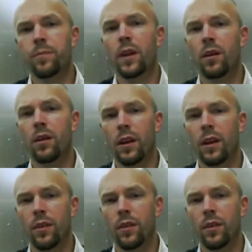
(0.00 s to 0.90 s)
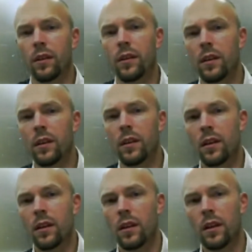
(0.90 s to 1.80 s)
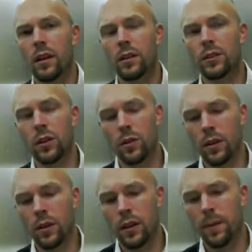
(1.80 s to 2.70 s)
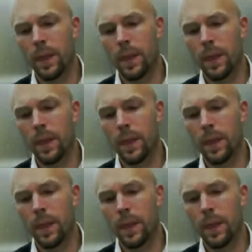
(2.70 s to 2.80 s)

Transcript: okay, very good. So